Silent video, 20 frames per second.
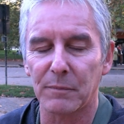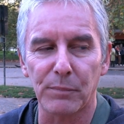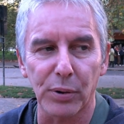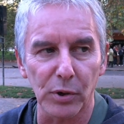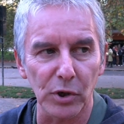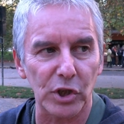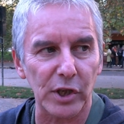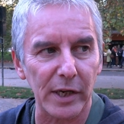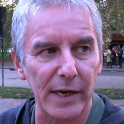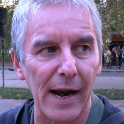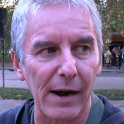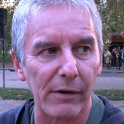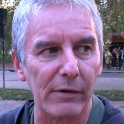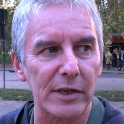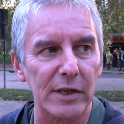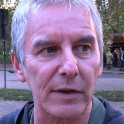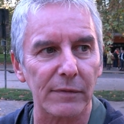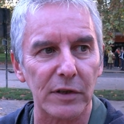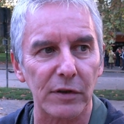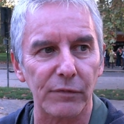push the
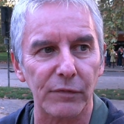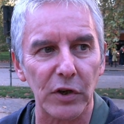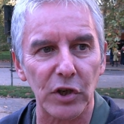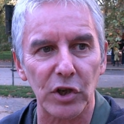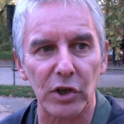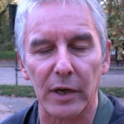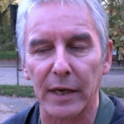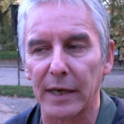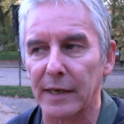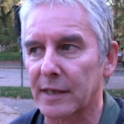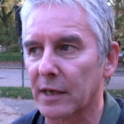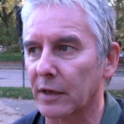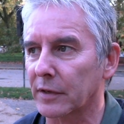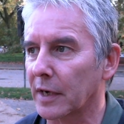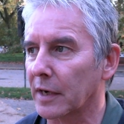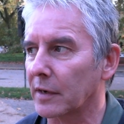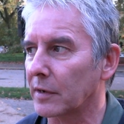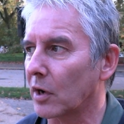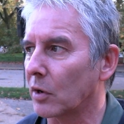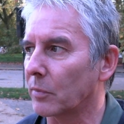narrative sufficiently so
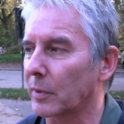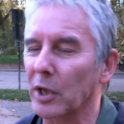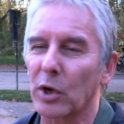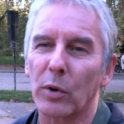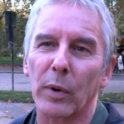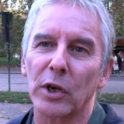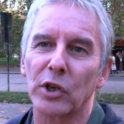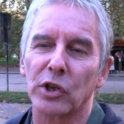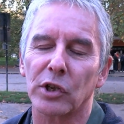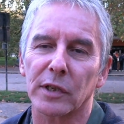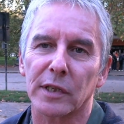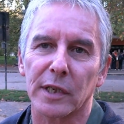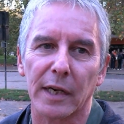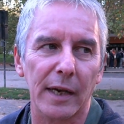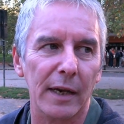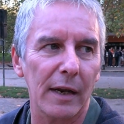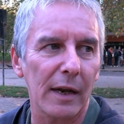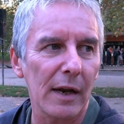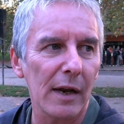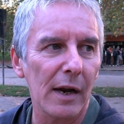that nobody questions
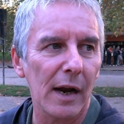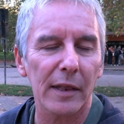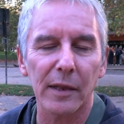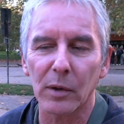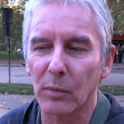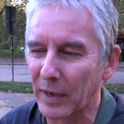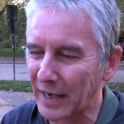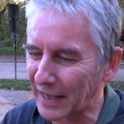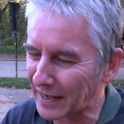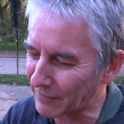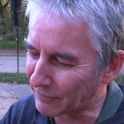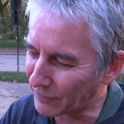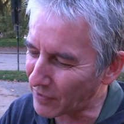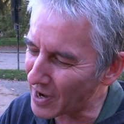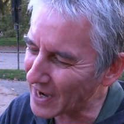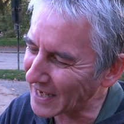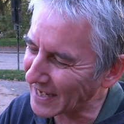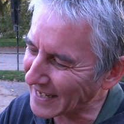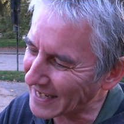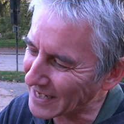it, and then when it
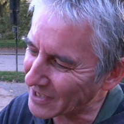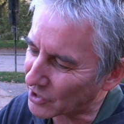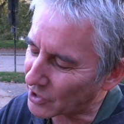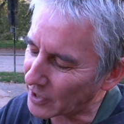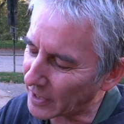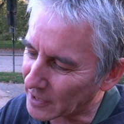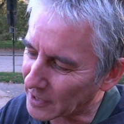finally is